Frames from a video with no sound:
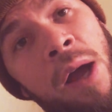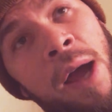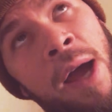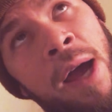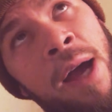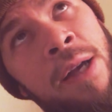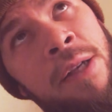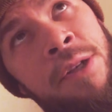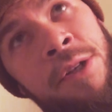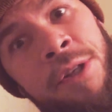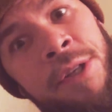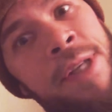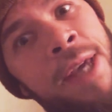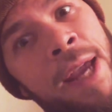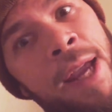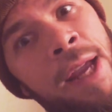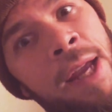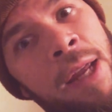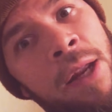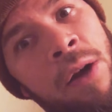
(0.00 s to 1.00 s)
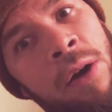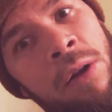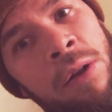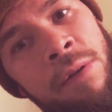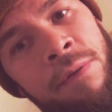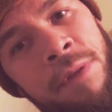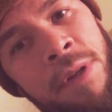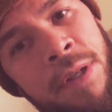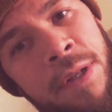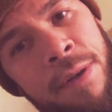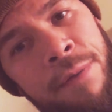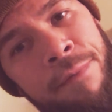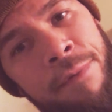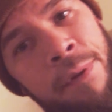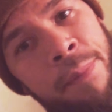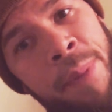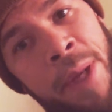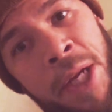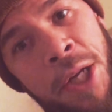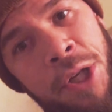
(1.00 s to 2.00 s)
ascertain all of this
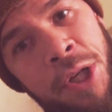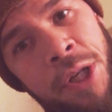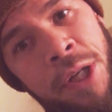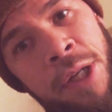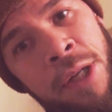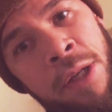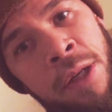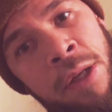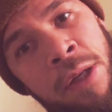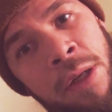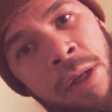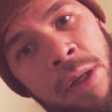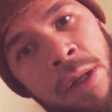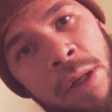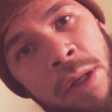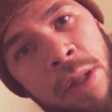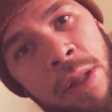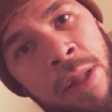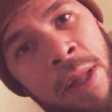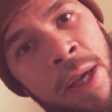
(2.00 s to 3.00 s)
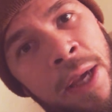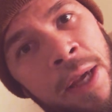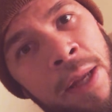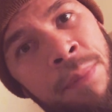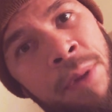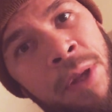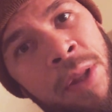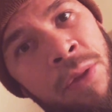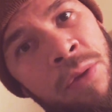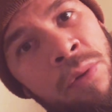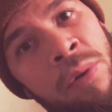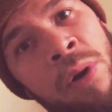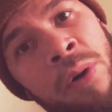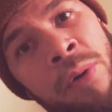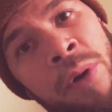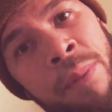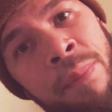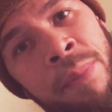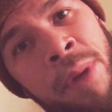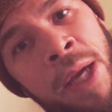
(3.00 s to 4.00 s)
information that had been
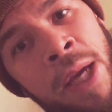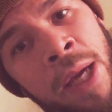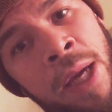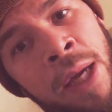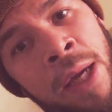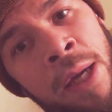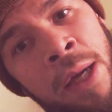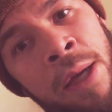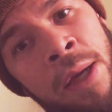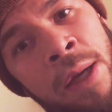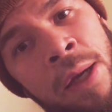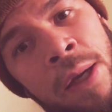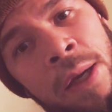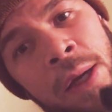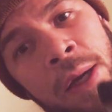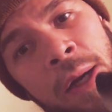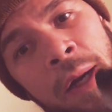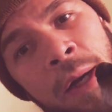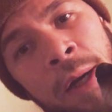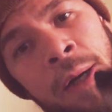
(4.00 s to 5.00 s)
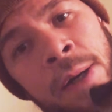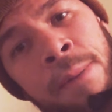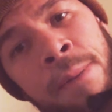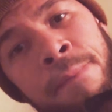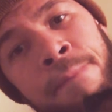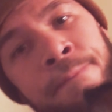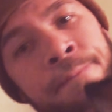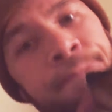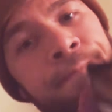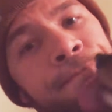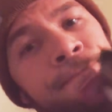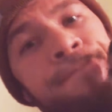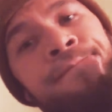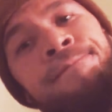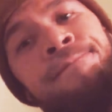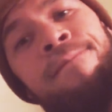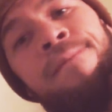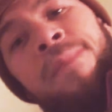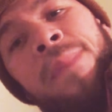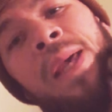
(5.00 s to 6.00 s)
thrown at me um,
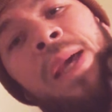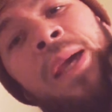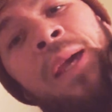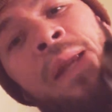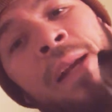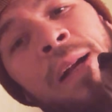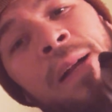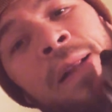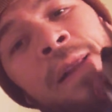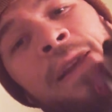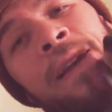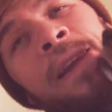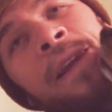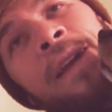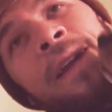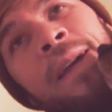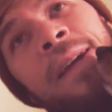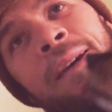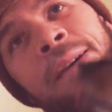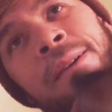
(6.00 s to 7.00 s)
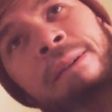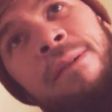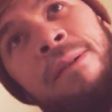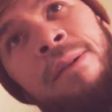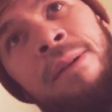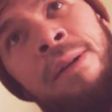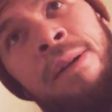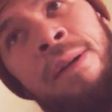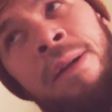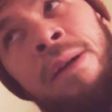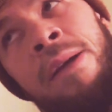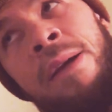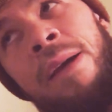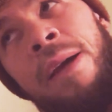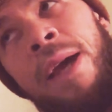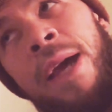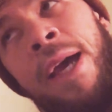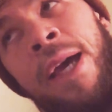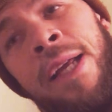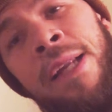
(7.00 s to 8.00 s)
in a clinic
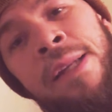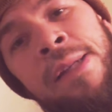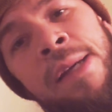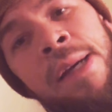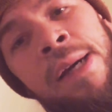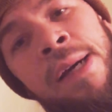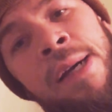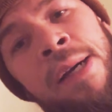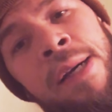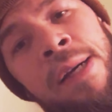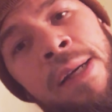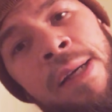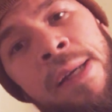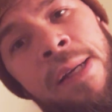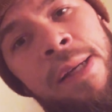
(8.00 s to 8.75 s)
and uh,